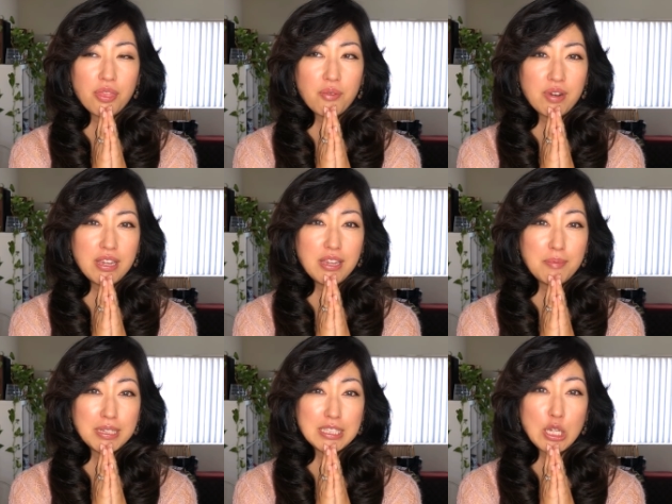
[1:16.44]
3
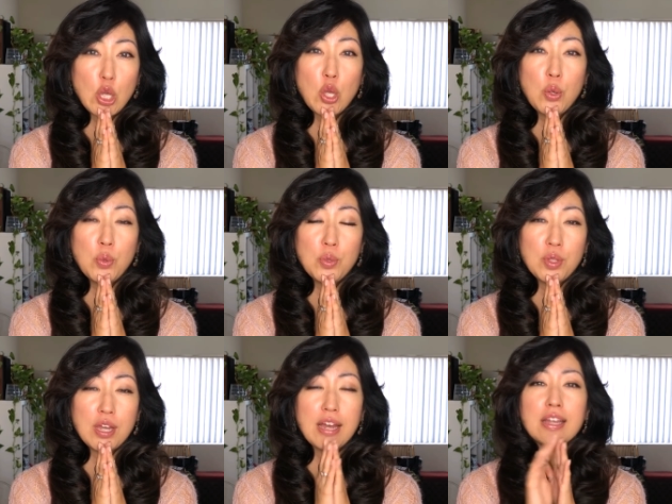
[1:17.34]
months ago.
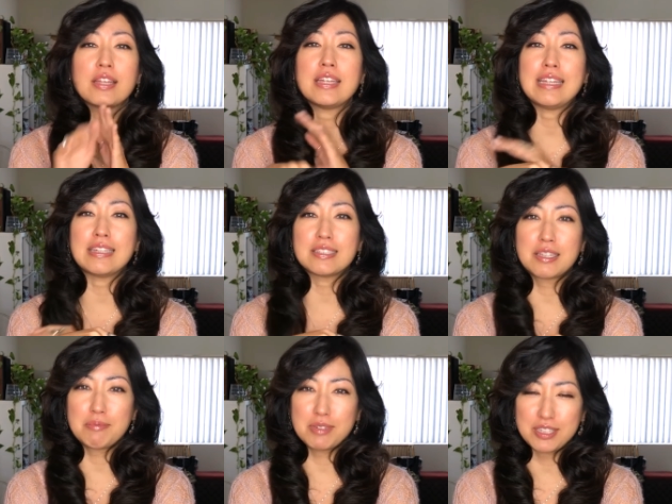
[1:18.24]
In the
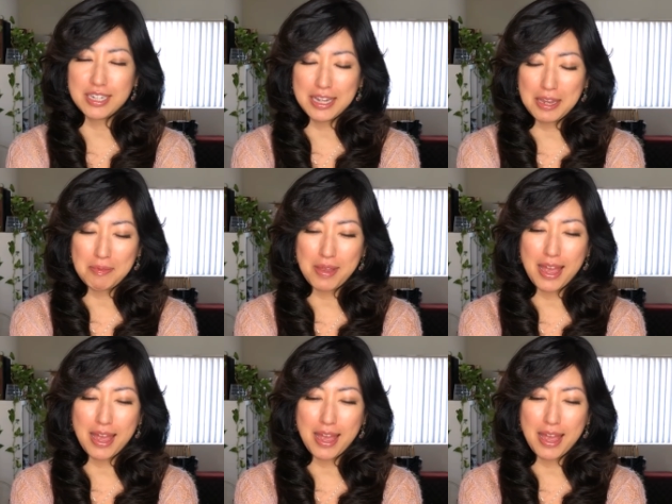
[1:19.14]
summertime,